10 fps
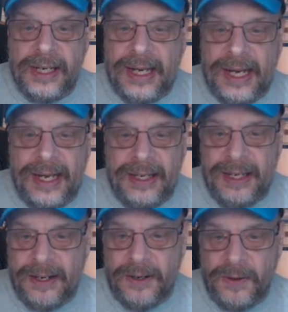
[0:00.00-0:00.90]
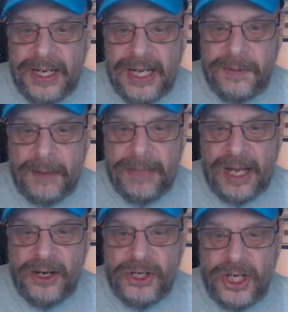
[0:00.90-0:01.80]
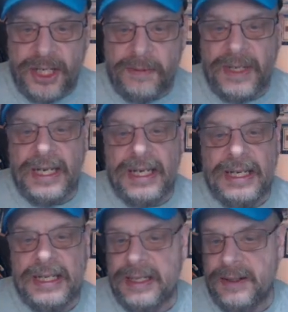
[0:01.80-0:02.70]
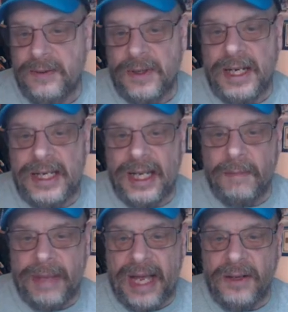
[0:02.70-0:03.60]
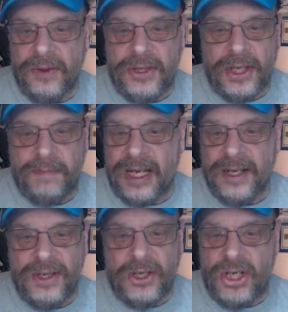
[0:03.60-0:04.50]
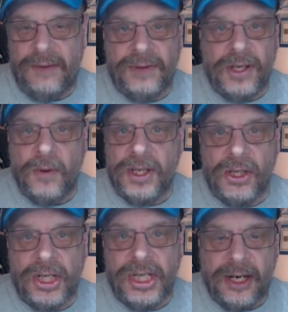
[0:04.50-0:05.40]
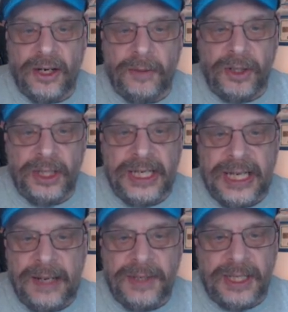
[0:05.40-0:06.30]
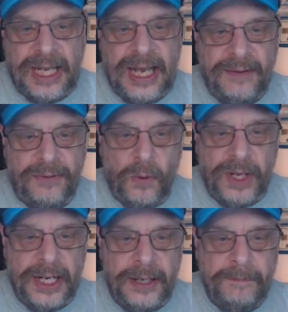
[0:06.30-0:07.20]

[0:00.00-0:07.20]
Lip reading: Against my better judgment, we're going to take the Bengals just because the Chiefs always look terrible in games that they have to win.